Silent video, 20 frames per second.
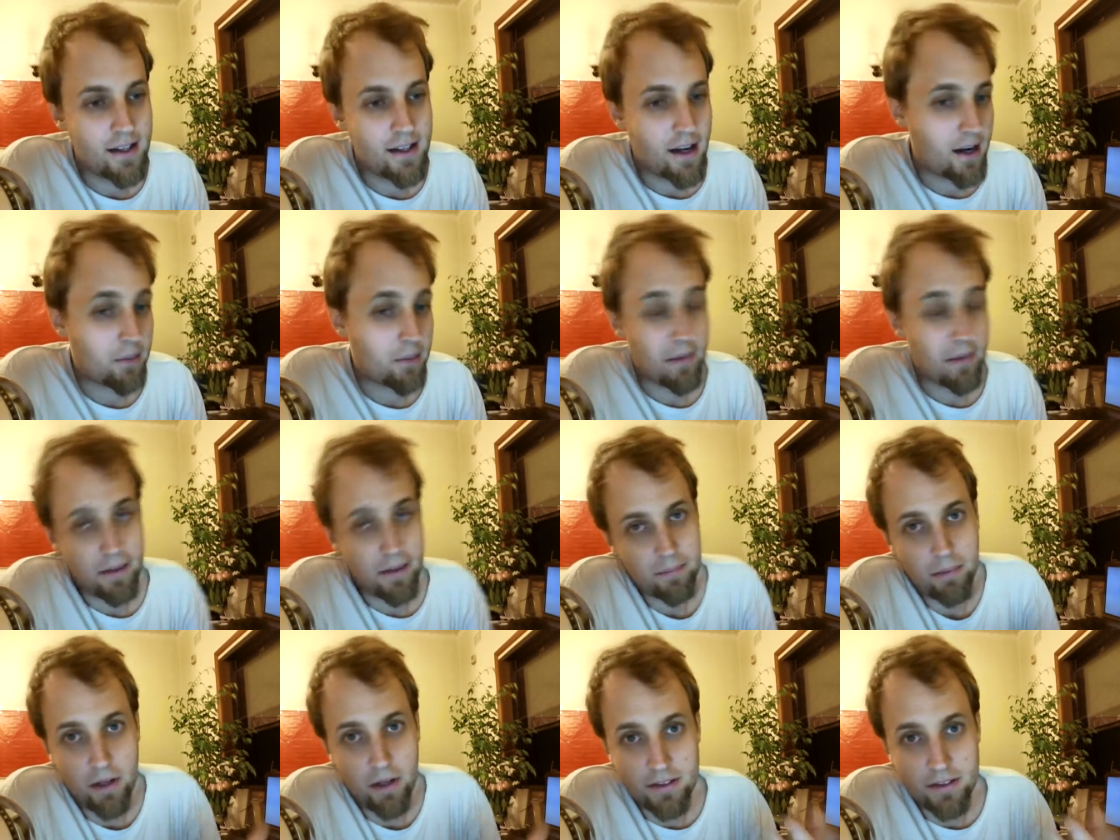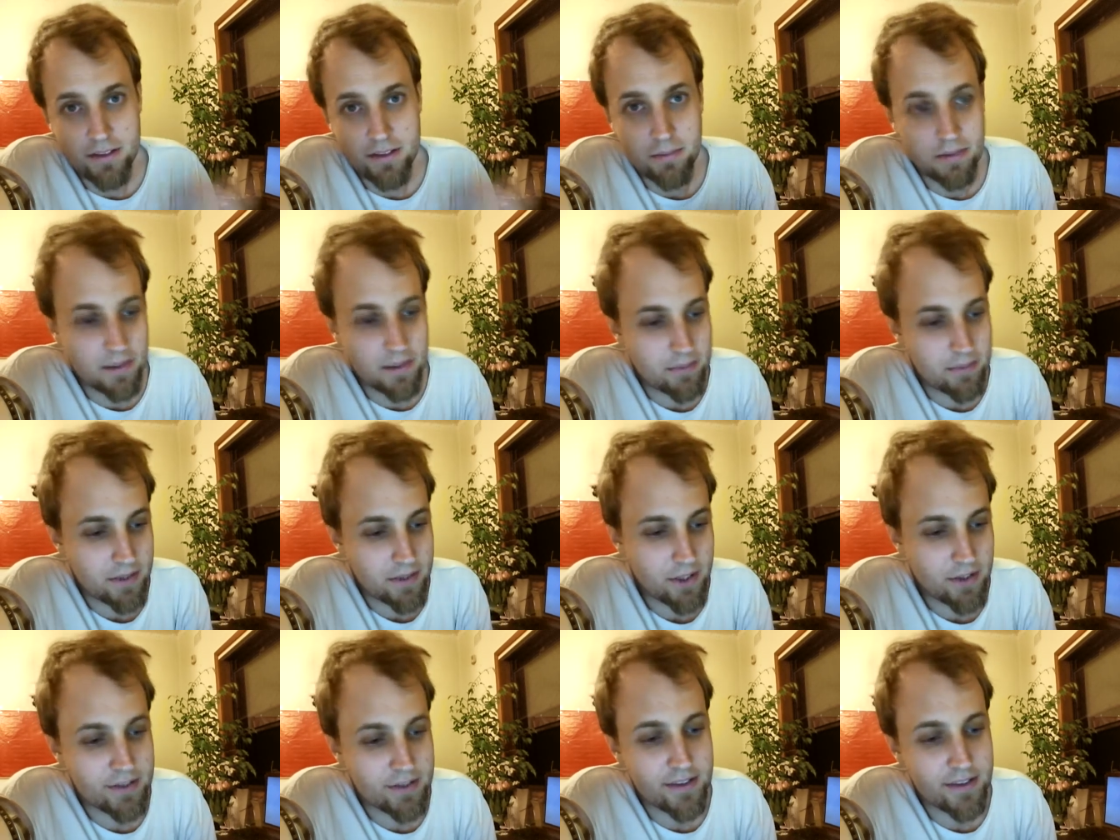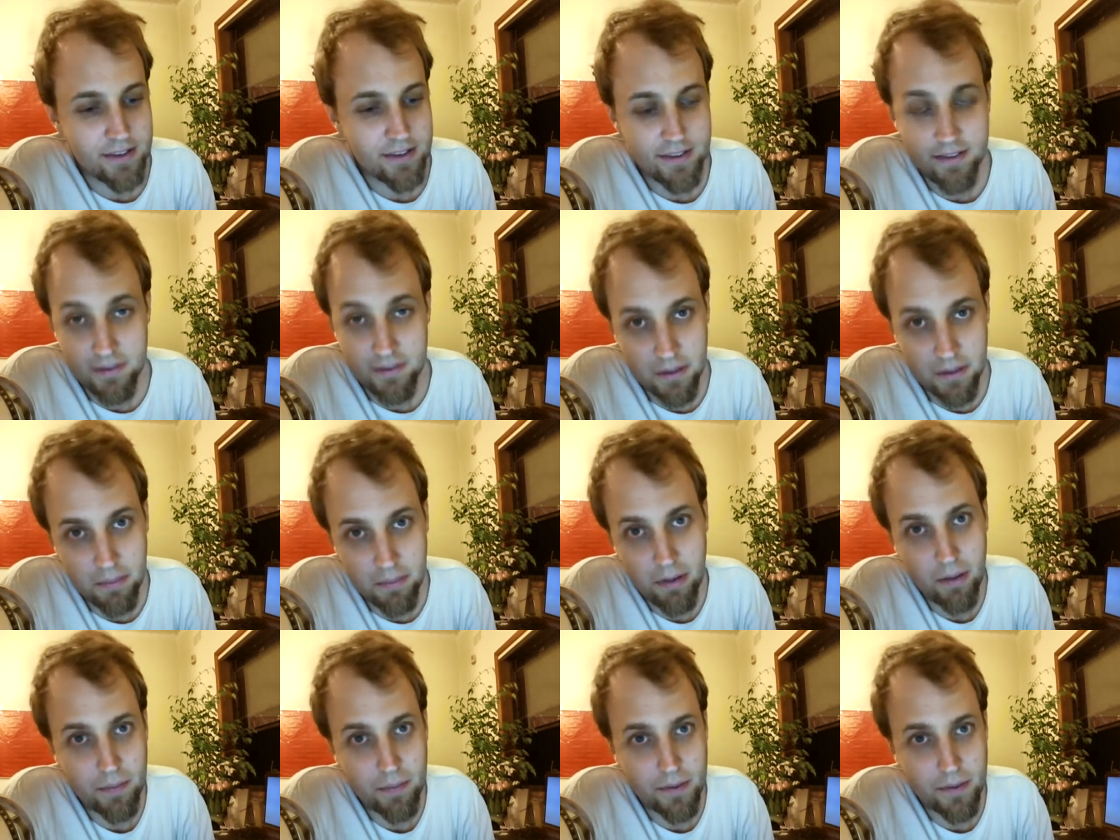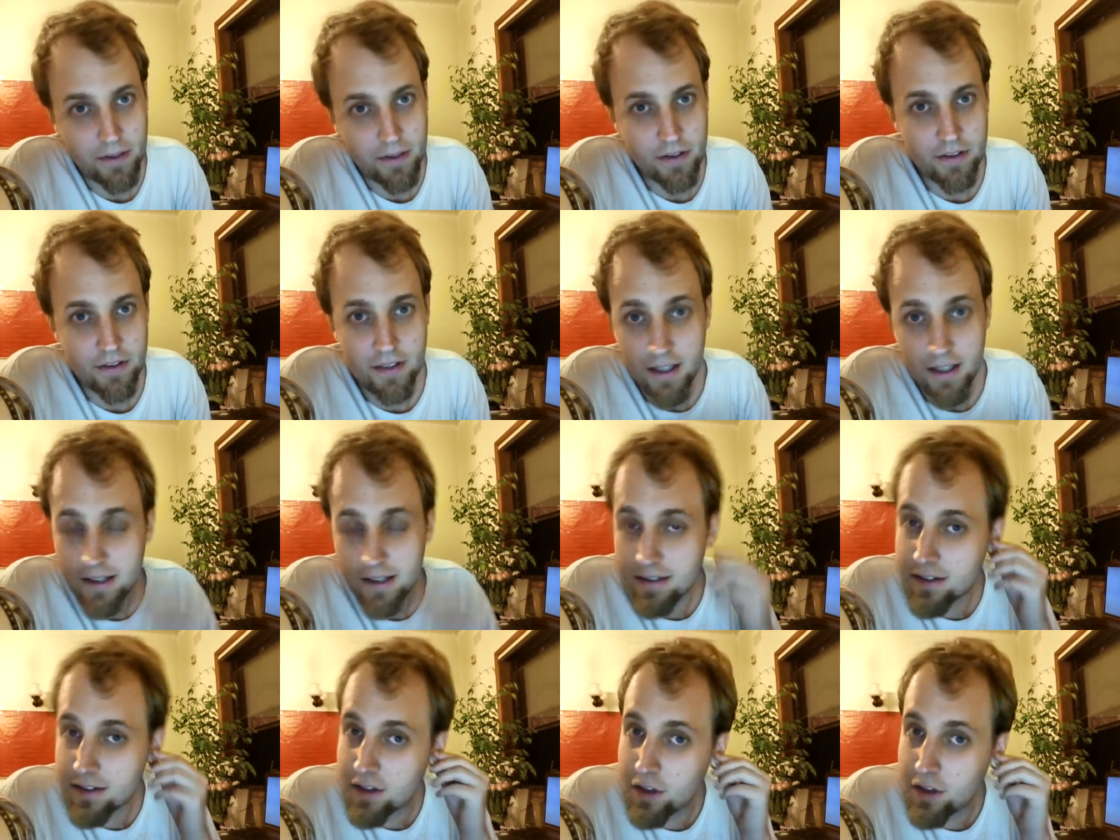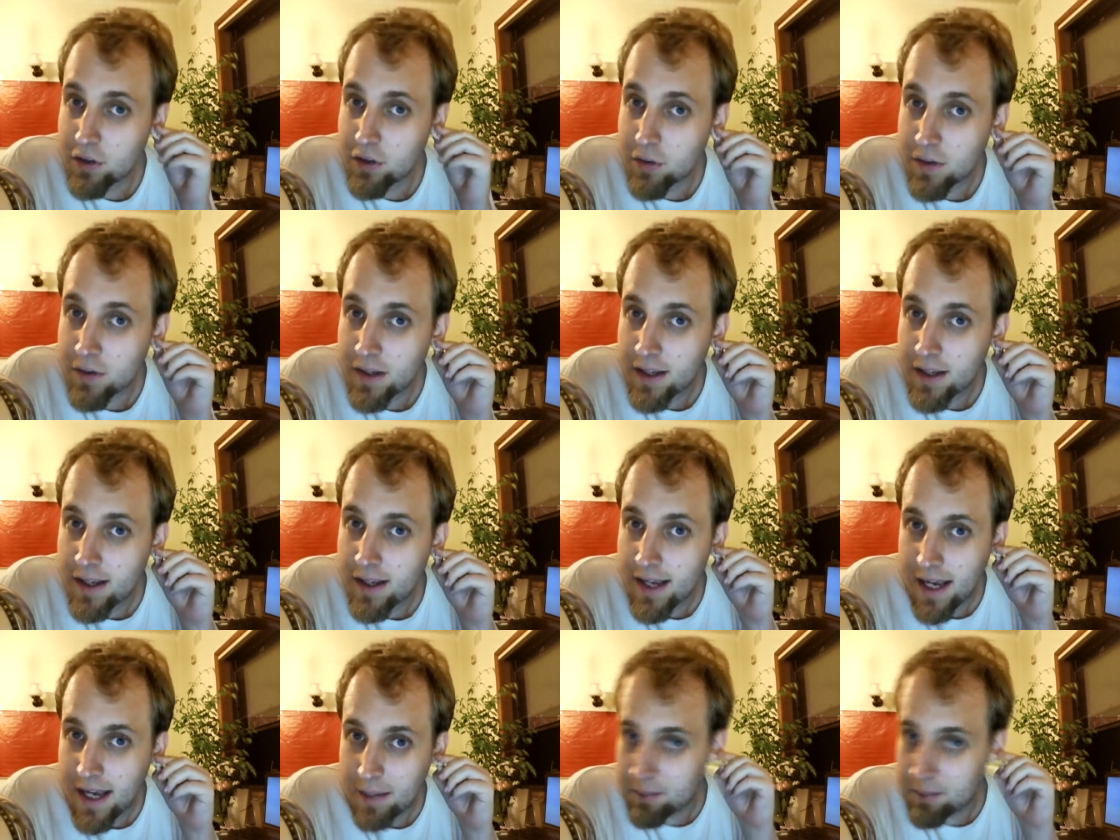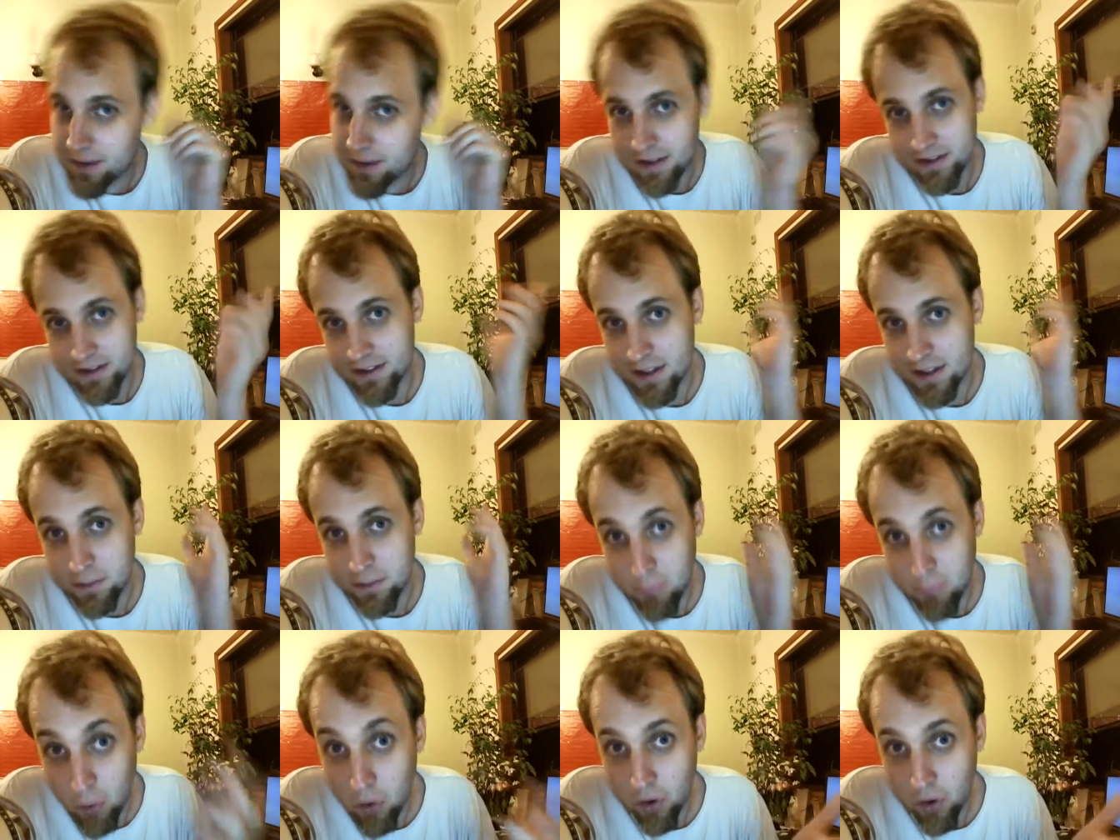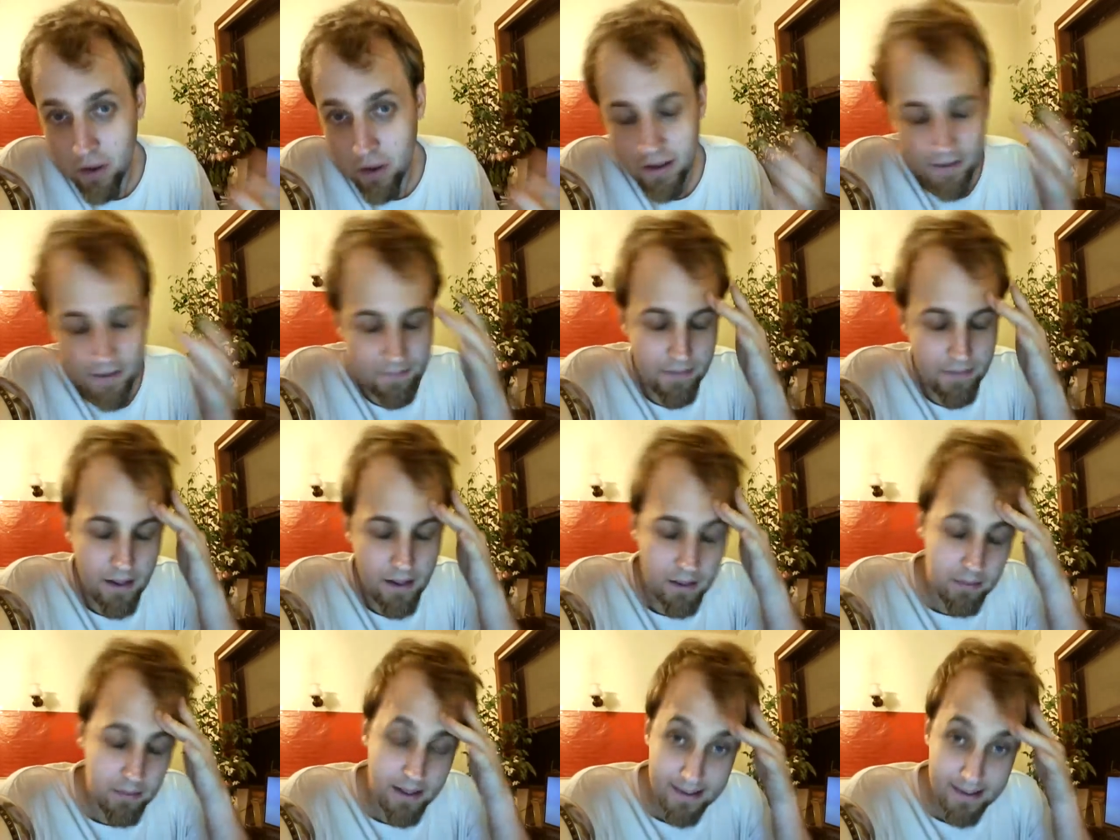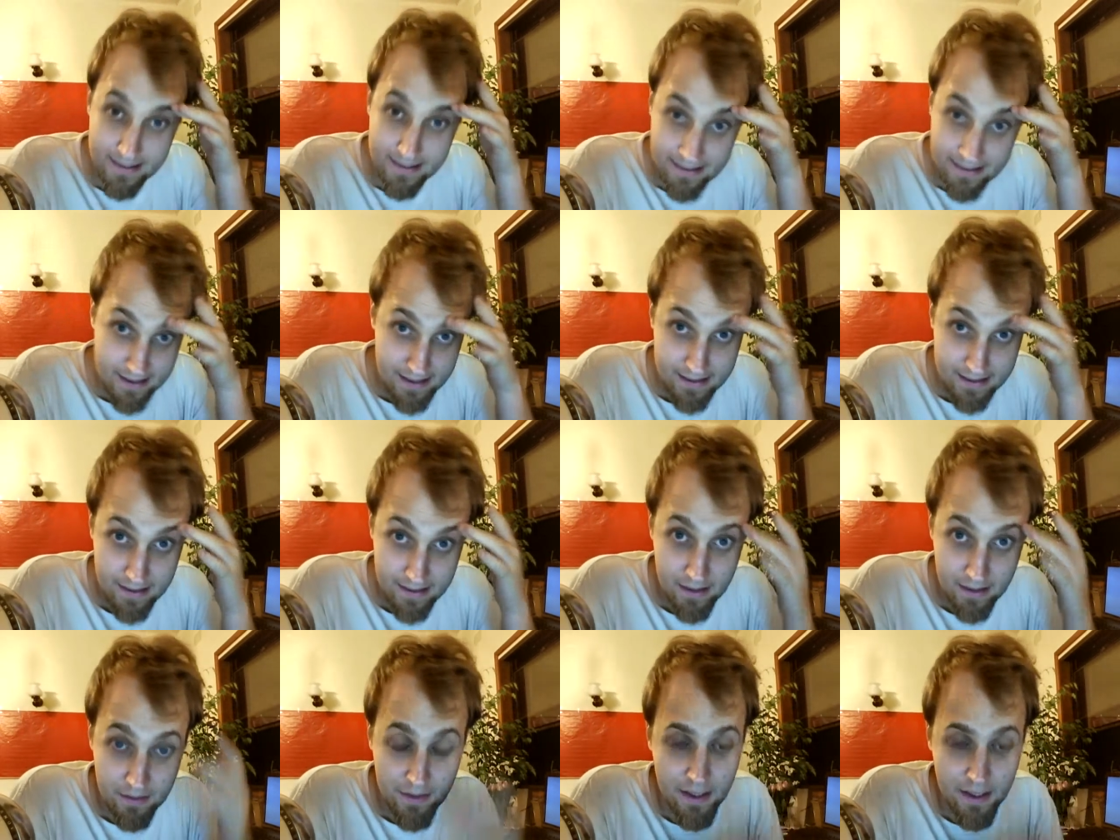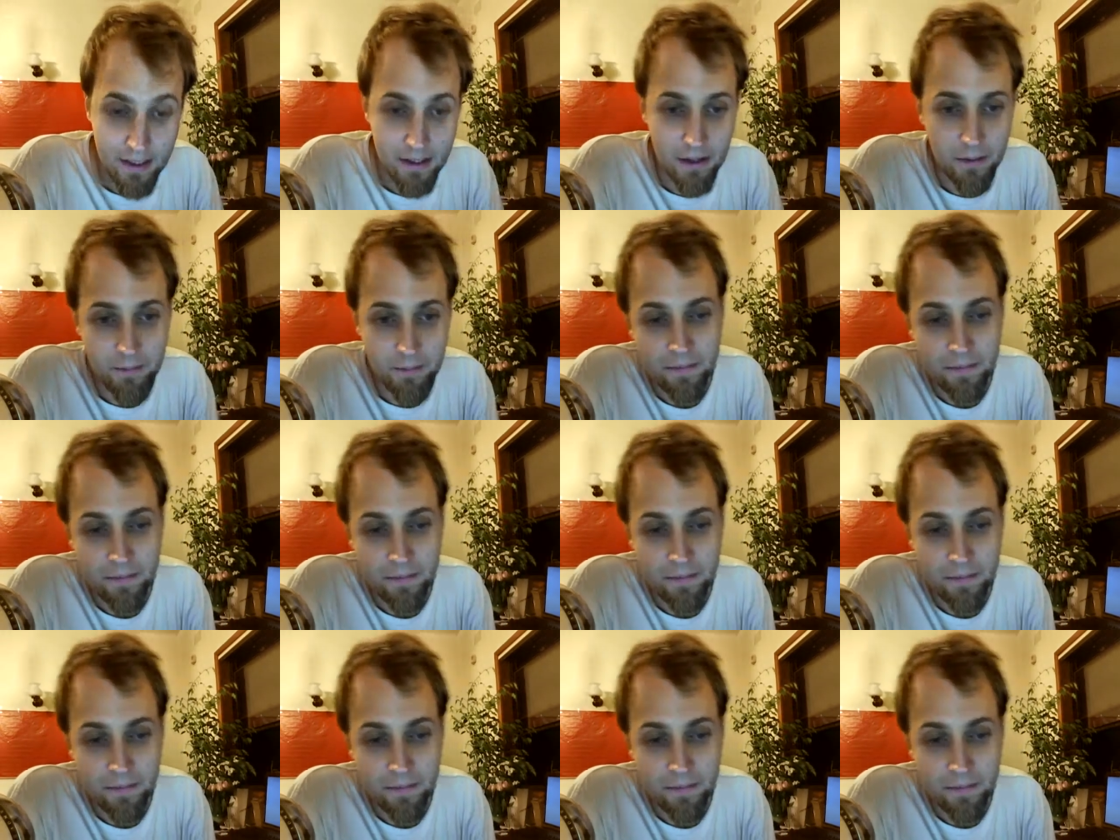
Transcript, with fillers: um, and possibly because it's a popular thing to do, and because they're bored, um, as he says in the video.